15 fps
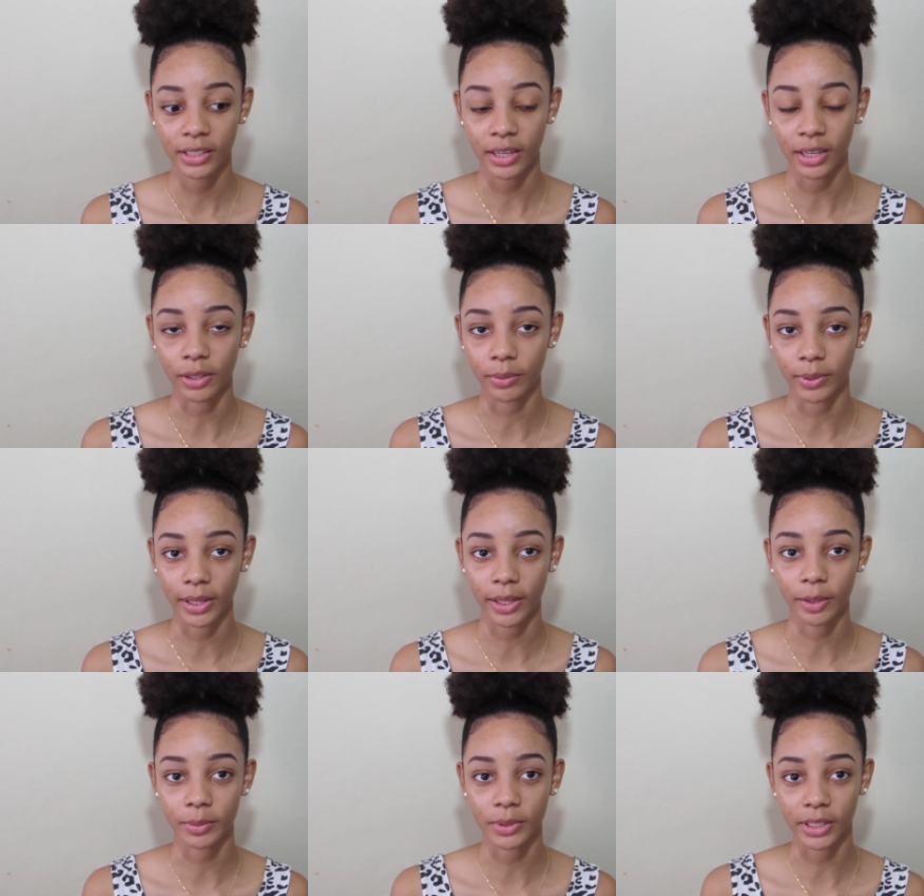it will
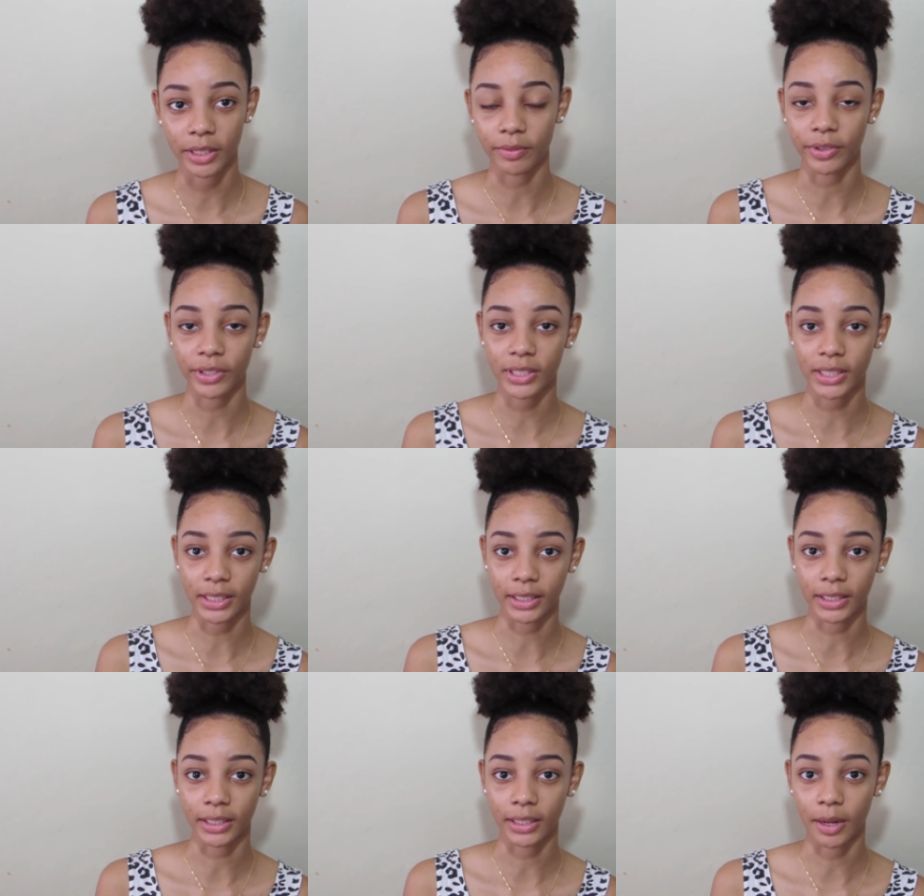help to give your
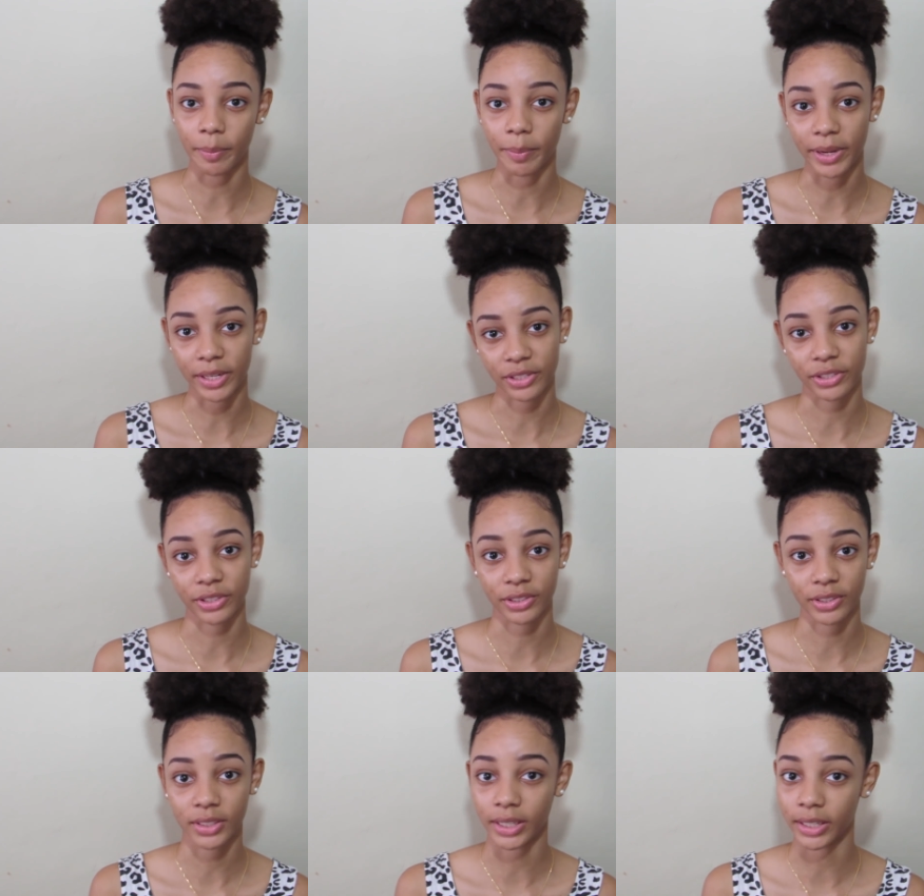skin a
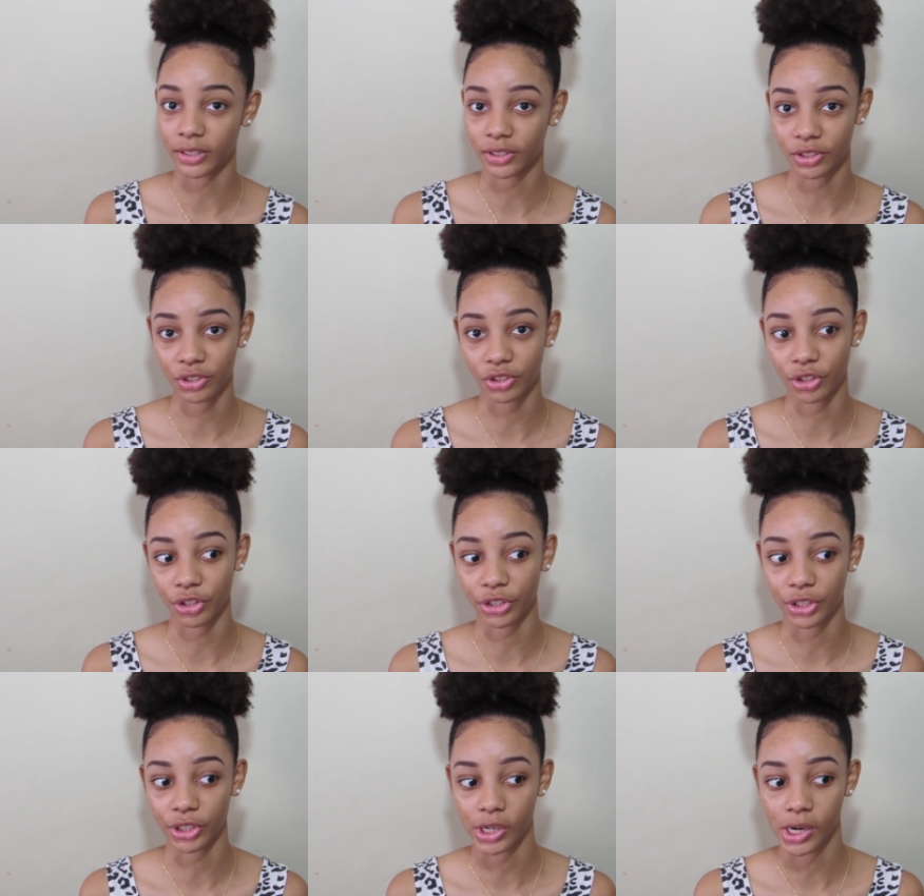better
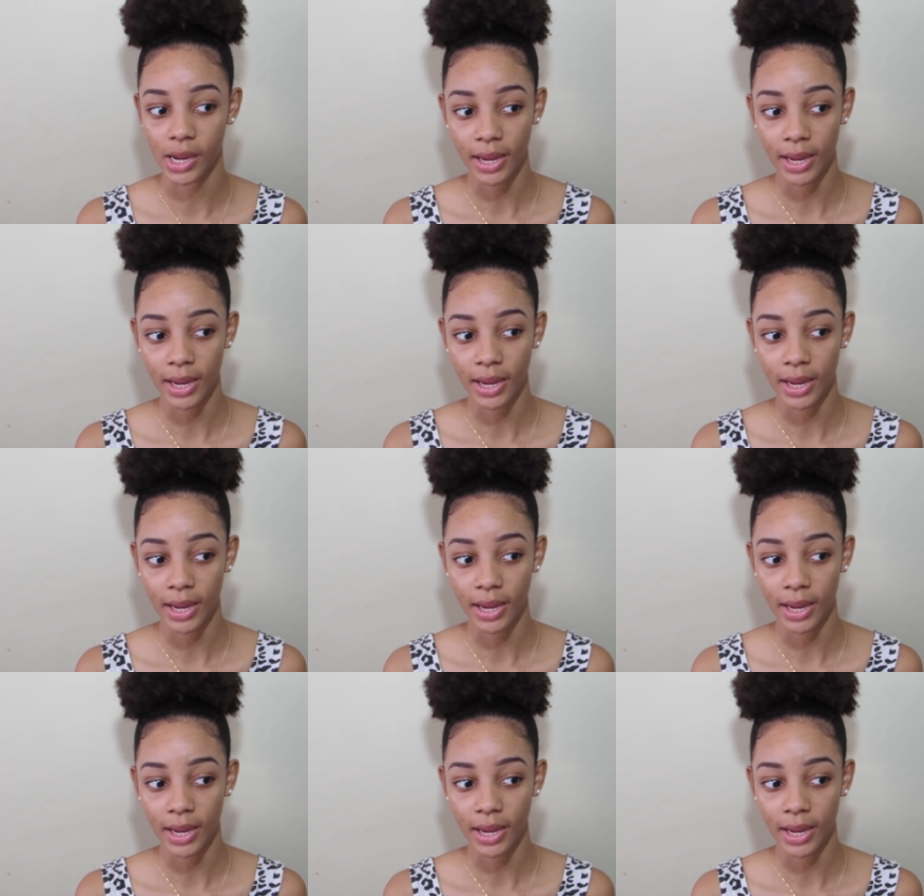texture,